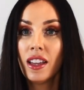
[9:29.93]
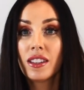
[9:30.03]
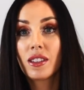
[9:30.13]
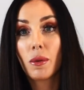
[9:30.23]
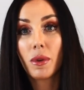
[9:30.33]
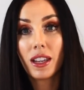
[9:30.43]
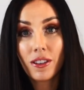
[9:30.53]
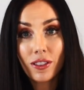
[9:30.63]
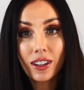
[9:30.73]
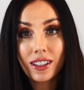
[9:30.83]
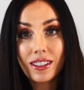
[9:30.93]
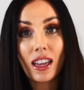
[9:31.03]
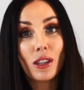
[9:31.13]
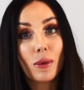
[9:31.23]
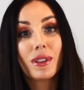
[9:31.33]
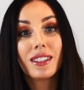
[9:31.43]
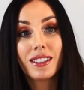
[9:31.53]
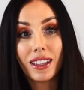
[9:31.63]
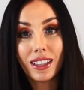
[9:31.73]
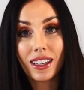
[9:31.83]
So whatever it is that you are
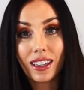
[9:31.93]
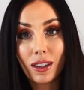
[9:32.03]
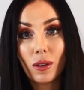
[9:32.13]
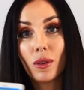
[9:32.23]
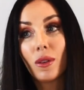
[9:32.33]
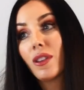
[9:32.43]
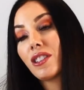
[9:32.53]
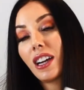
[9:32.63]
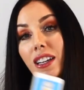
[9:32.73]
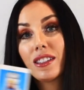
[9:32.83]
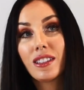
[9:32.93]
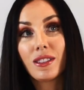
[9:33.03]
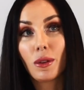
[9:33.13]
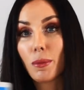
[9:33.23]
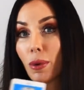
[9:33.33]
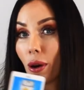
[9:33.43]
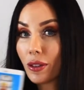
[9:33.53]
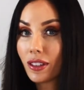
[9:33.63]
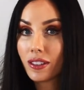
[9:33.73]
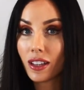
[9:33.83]
seeking, or the changes or the
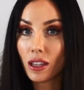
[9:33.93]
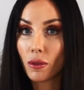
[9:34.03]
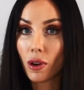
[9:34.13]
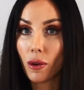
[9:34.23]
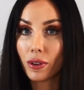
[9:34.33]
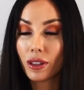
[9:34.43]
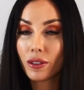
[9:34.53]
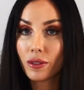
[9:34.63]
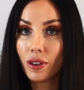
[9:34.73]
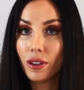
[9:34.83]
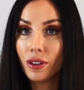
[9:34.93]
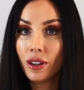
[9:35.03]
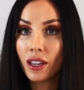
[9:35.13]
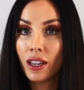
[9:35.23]
process that you're going through,